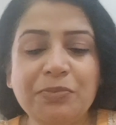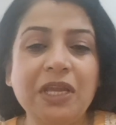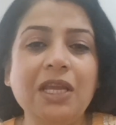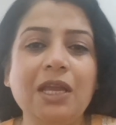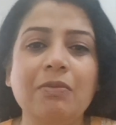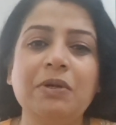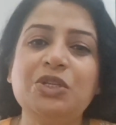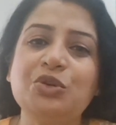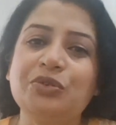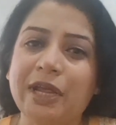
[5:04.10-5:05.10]
being able
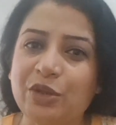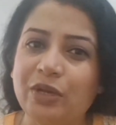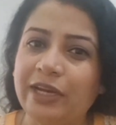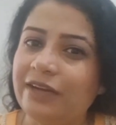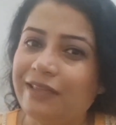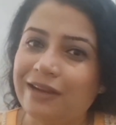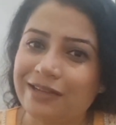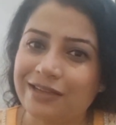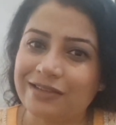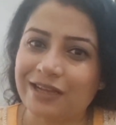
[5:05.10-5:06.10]
to regulate that
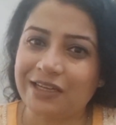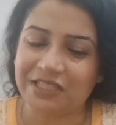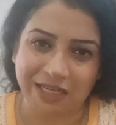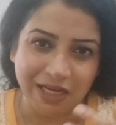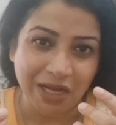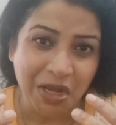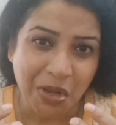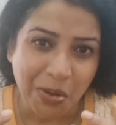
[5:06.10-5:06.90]
anxiety